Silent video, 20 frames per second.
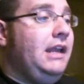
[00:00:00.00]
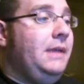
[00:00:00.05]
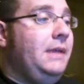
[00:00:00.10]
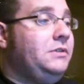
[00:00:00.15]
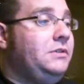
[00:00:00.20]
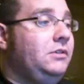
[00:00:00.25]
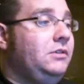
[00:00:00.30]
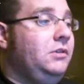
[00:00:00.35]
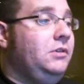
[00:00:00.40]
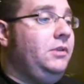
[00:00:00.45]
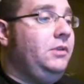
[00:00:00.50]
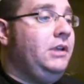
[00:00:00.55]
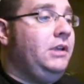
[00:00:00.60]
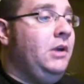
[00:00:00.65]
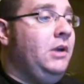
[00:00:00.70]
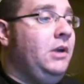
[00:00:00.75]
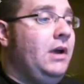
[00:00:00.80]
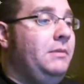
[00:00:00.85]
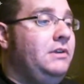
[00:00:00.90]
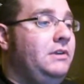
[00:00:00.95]
absolutely
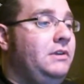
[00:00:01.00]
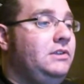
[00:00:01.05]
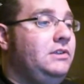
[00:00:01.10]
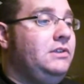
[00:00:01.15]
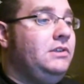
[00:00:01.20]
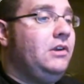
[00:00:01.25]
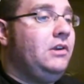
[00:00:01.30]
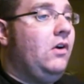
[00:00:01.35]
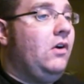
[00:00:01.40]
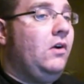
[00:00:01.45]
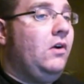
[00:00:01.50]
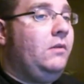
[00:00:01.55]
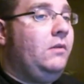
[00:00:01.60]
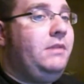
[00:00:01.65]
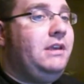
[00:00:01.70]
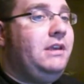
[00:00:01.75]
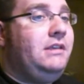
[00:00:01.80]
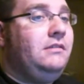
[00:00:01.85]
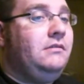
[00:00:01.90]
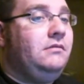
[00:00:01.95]
go out of business in a
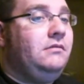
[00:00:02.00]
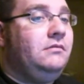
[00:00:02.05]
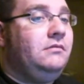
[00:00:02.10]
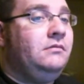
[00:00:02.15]
heartbeat.